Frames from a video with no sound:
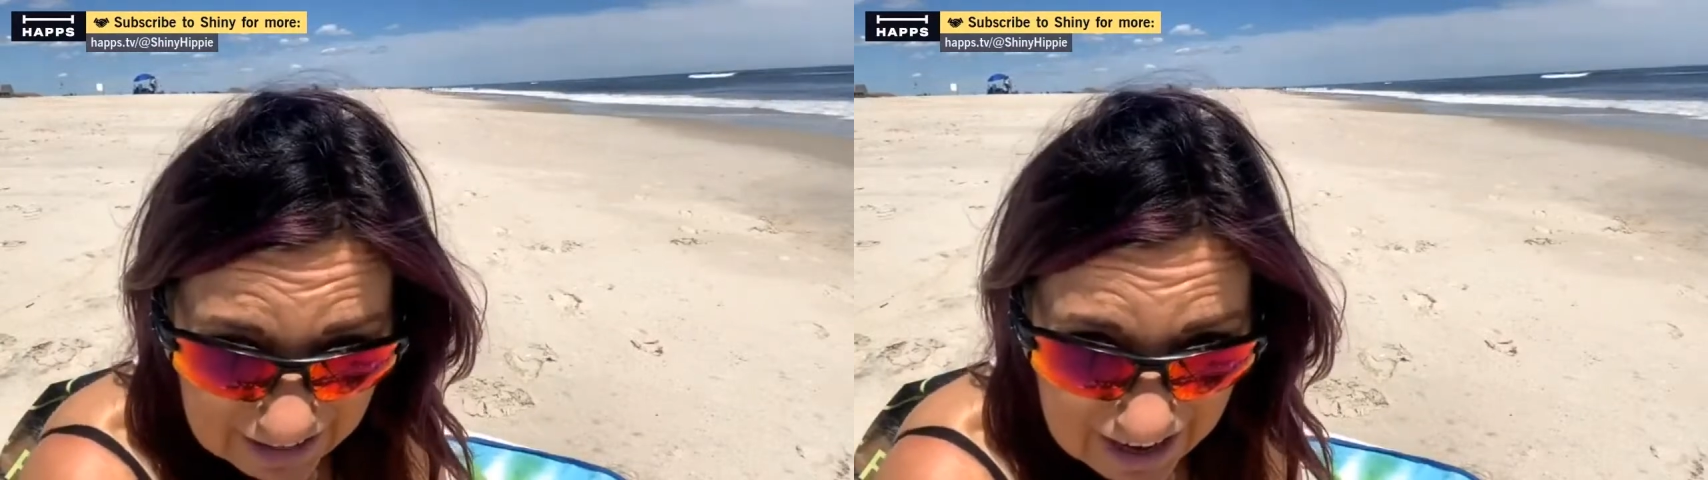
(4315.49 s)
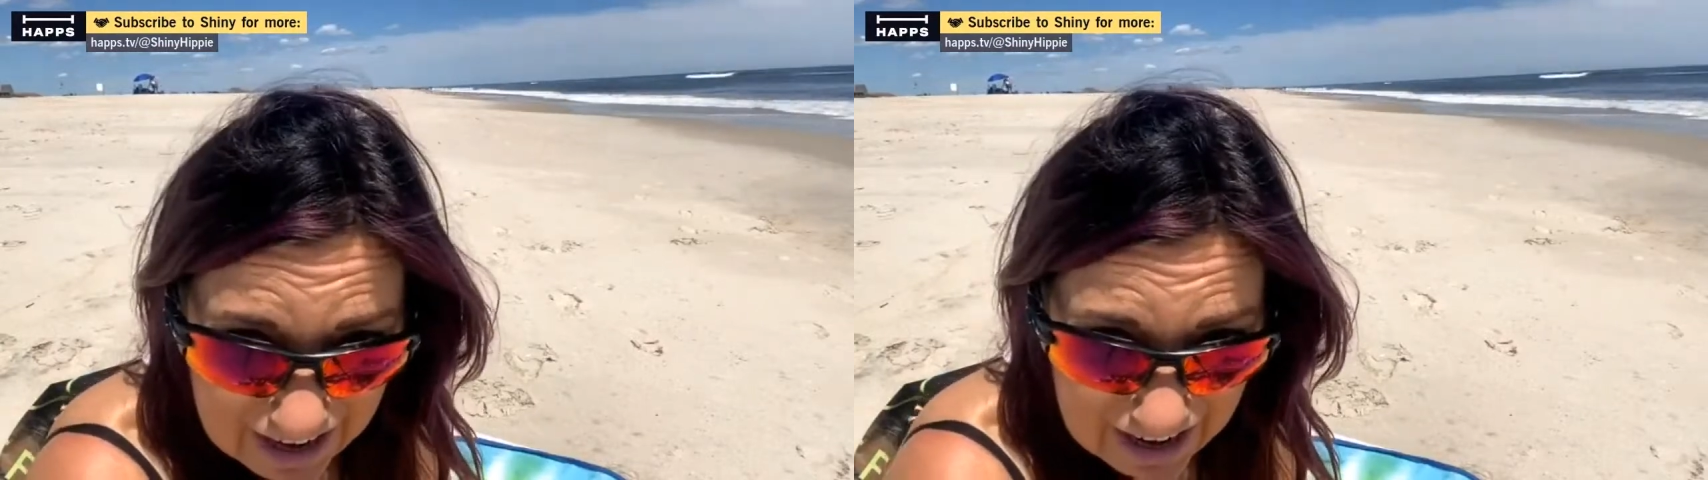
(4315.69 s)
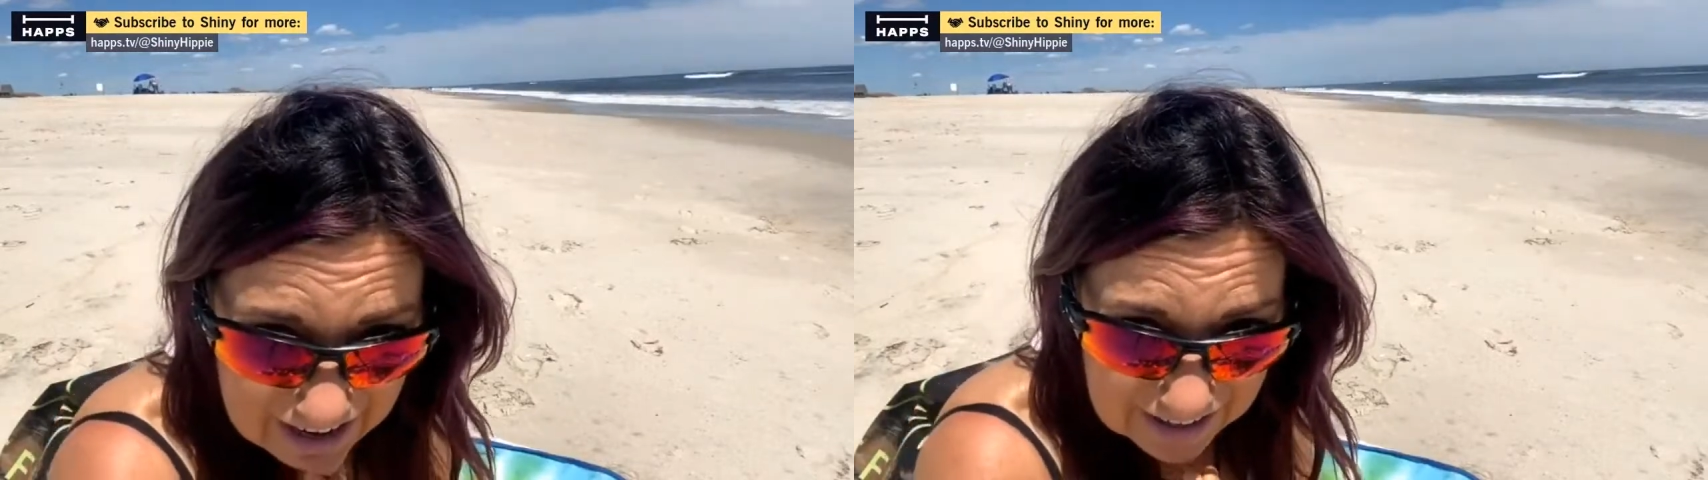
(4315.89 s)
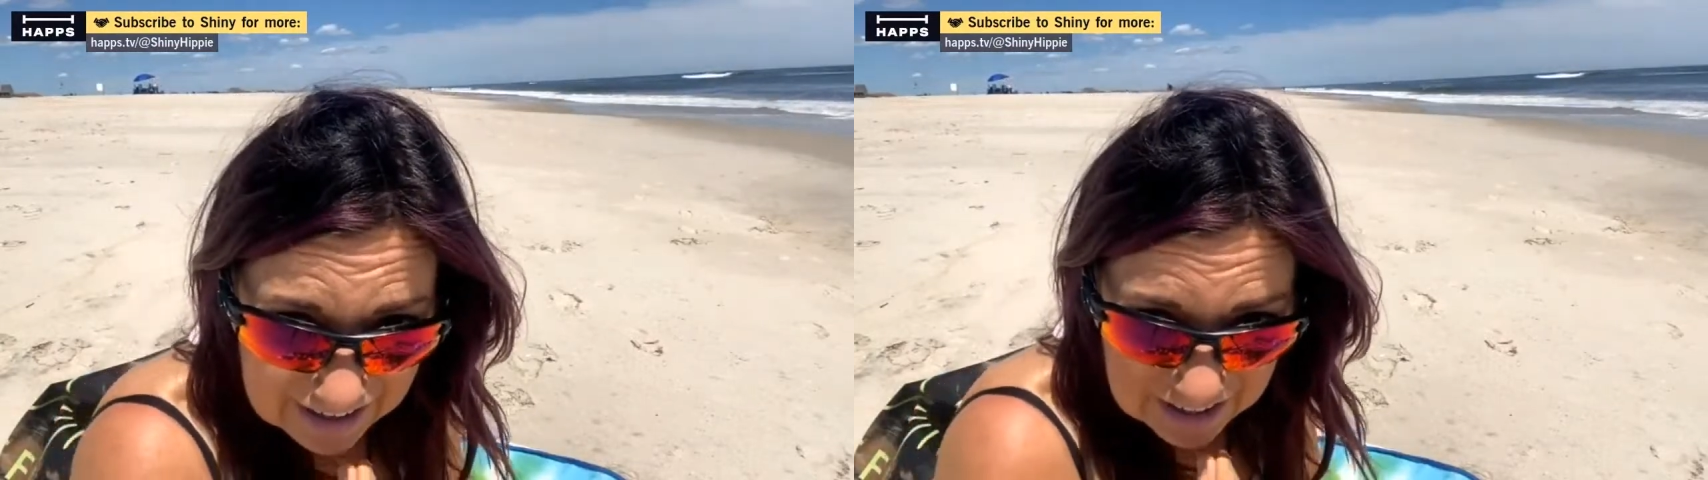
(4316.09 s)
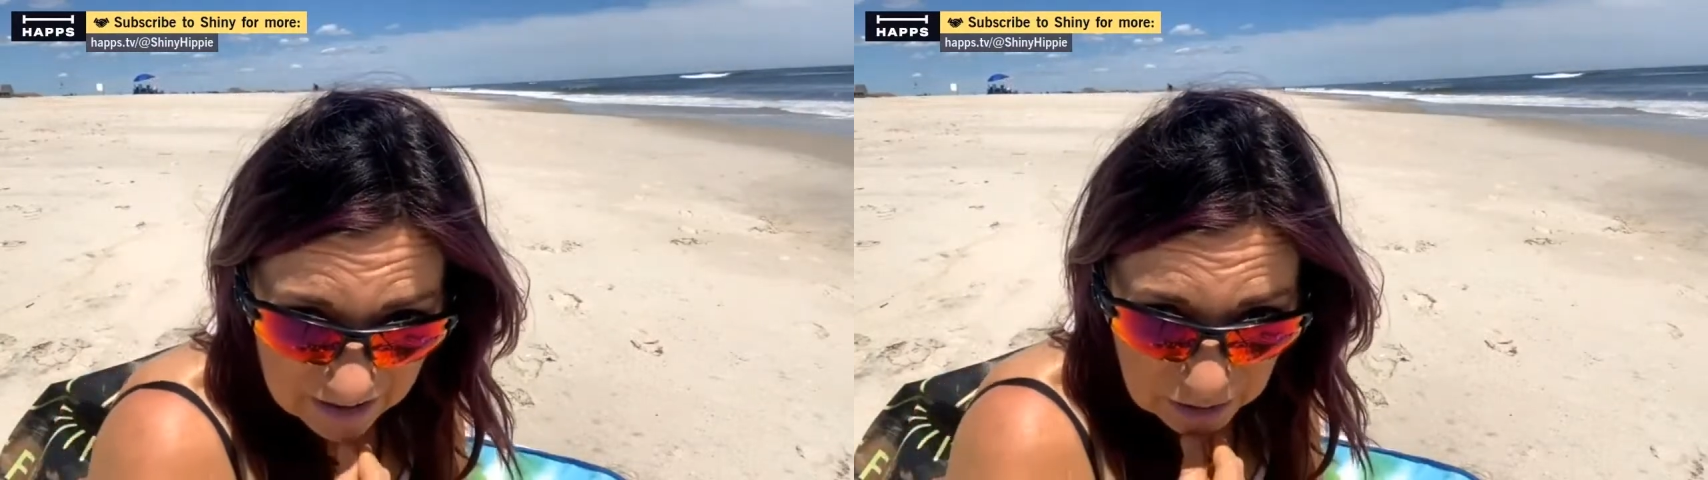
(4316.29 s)
in the
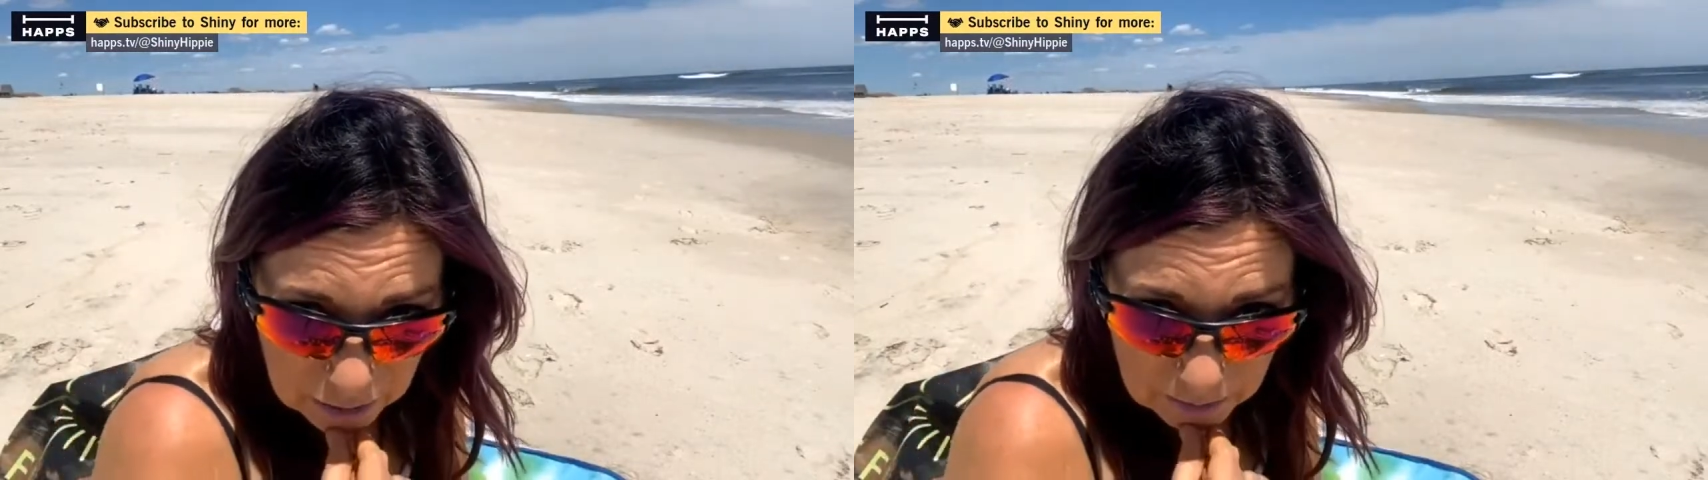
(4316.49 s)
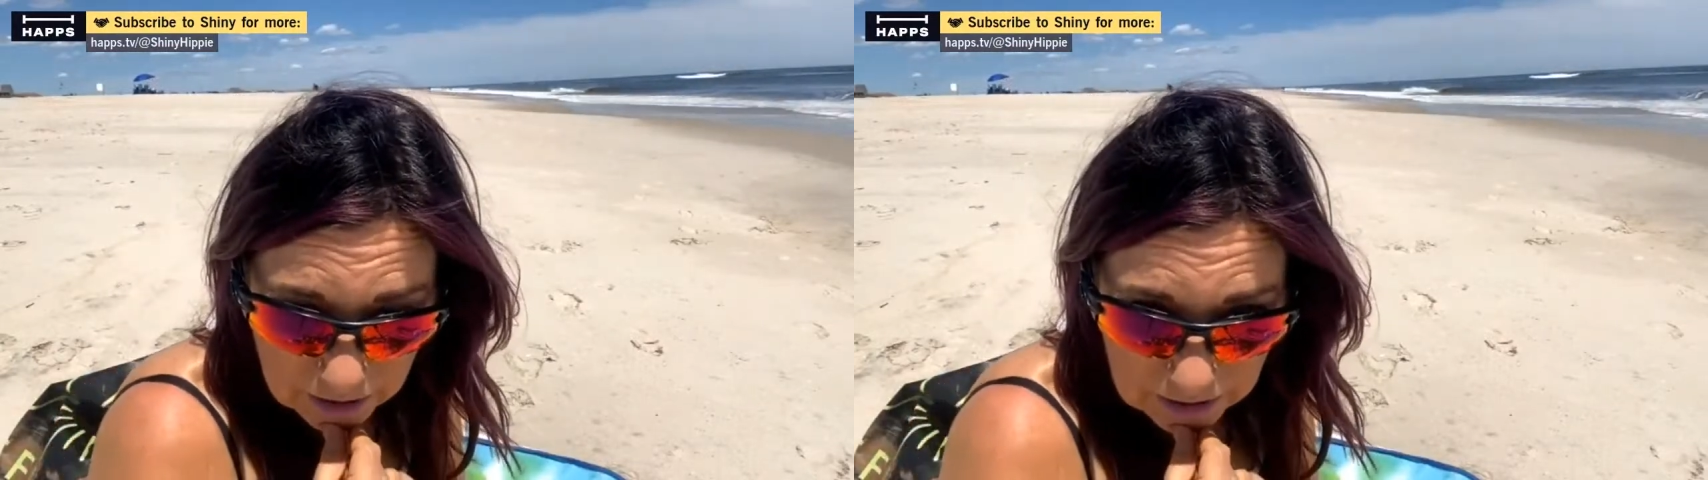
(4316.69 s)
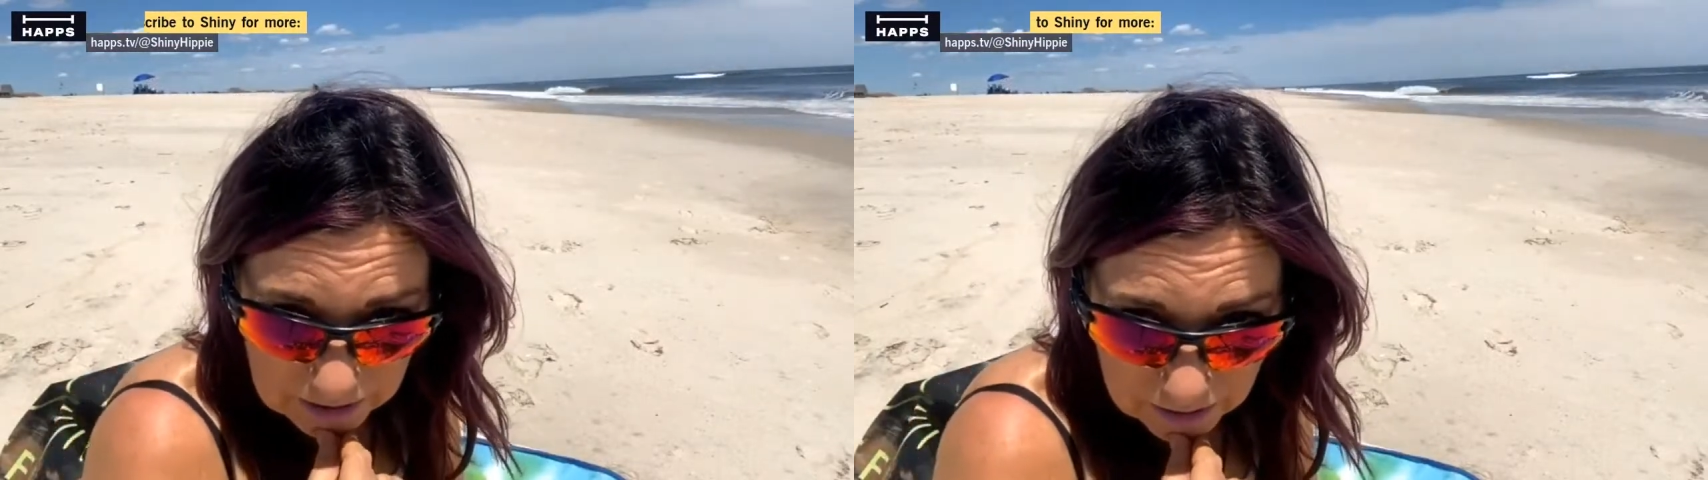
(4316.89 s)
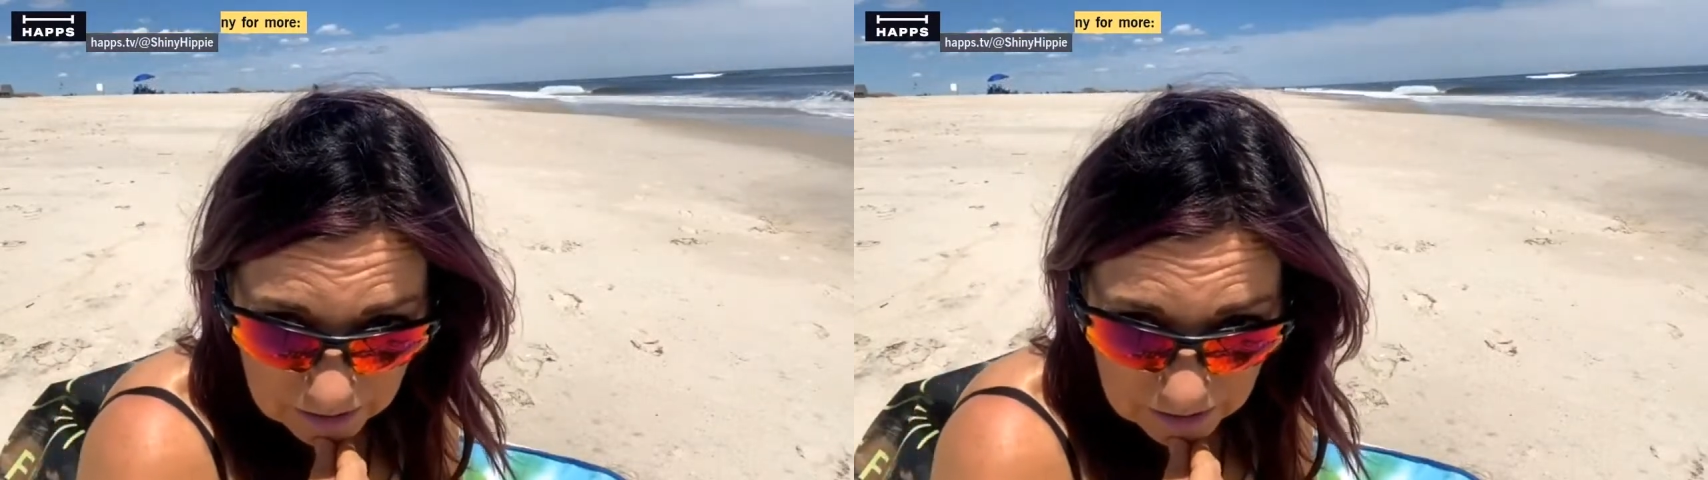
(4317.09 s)
house. El Shabazz.